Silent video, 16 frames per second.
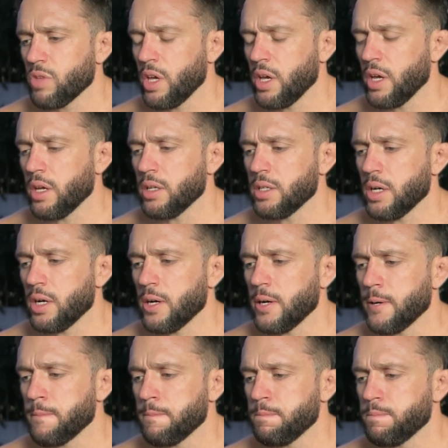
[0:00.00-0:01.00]
And
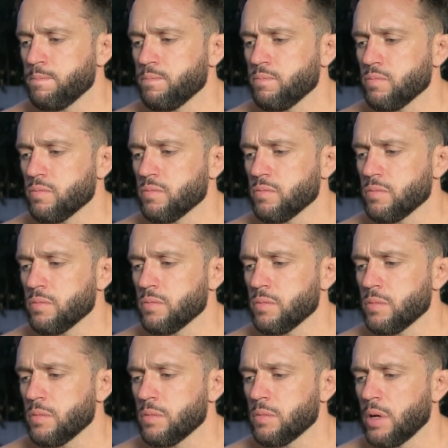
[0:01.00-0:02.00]
uh,
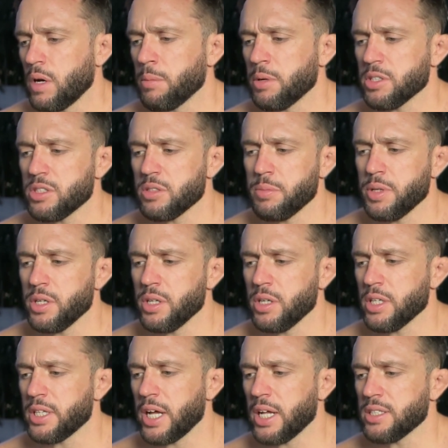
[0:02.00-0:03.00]
I must have been,
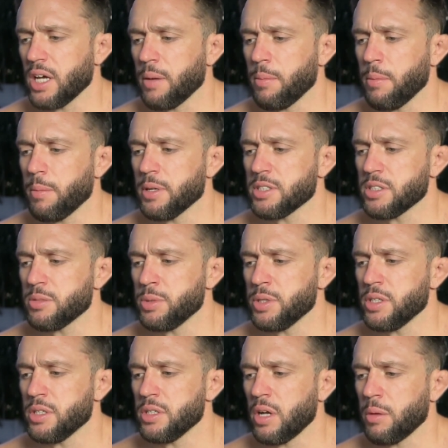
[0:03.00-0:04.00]
at that time, I must have
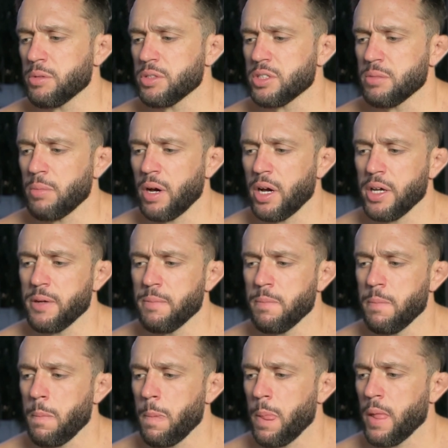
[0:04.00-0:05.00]
been, I was in my, I
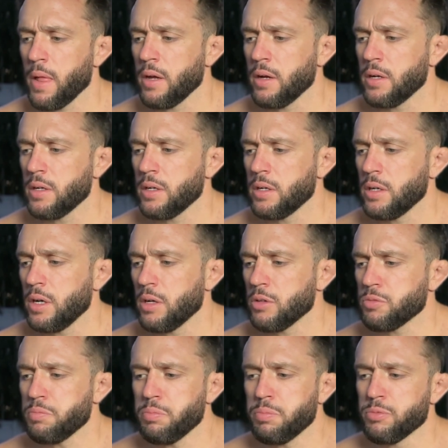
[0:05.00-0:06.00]
was
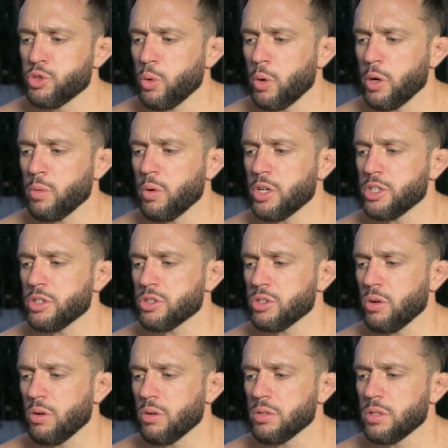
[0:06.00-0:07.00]
21 years
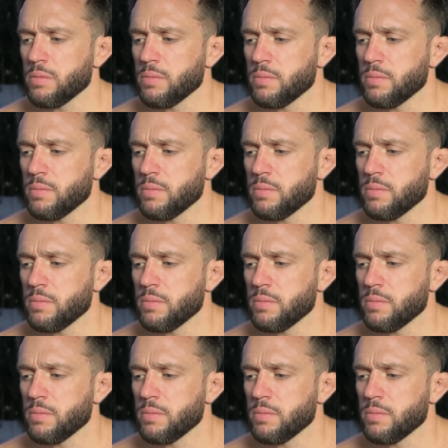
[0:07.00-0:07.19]
old.